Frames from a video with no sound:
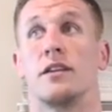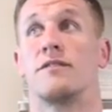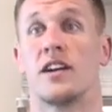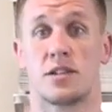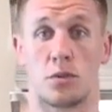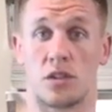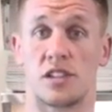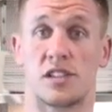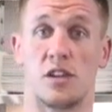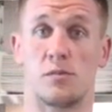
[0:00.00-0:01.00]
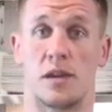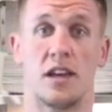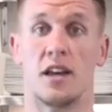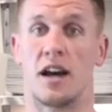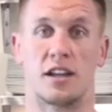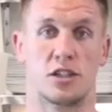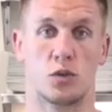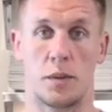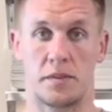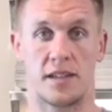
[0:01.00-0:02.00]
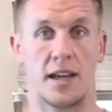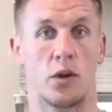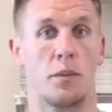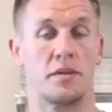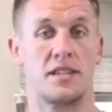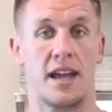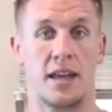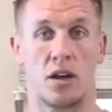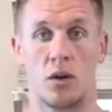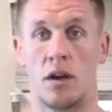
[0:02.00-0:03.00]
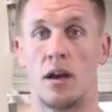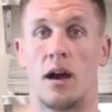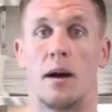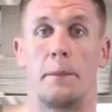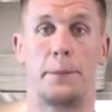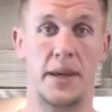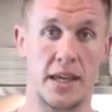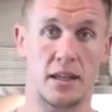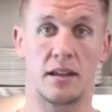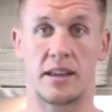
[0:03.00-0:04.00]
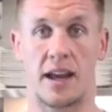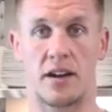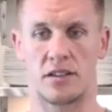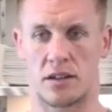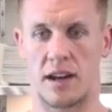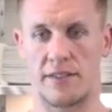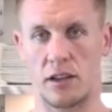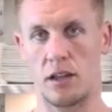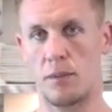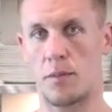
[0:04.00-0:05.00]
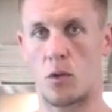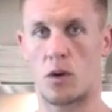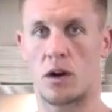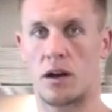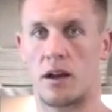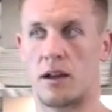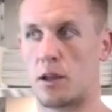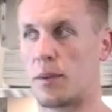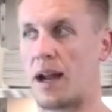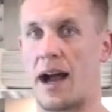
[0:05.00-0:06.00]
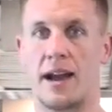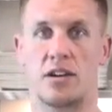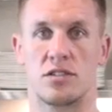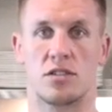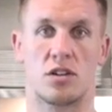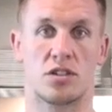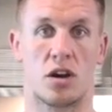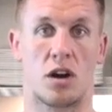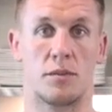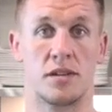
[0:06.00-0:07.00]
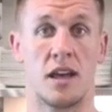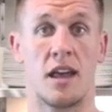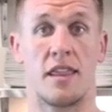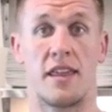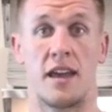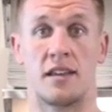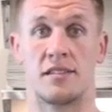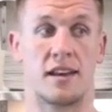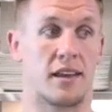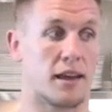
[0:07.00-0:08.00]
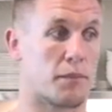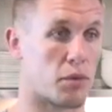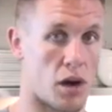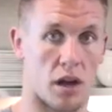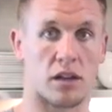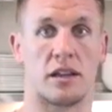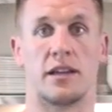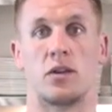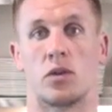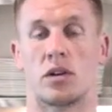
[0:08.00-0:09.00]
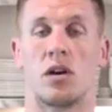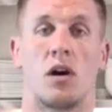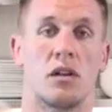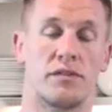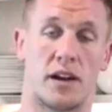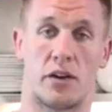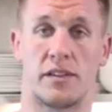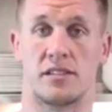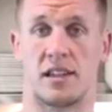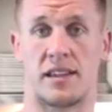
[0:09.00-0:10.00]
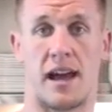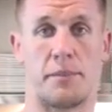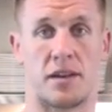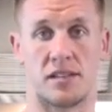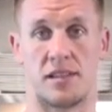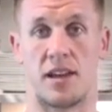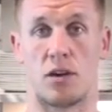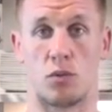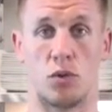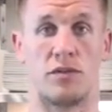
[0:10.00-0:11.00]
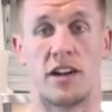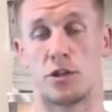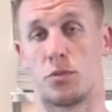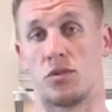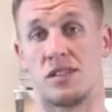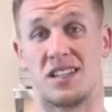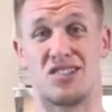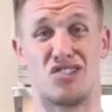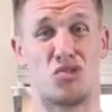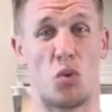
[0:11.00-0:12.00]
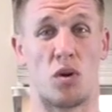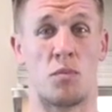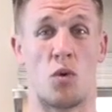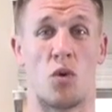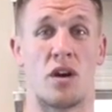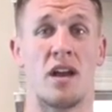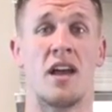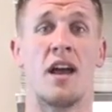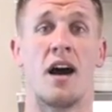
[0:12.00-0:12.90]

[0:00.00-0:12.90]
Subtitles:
vegetable, excuse me, a sweet potato, a potato, a beet, carrots, they're gonna have a little bit higher starch carbs than say like broccoli or cauliflower, things like that, because they are root vegetables, they store more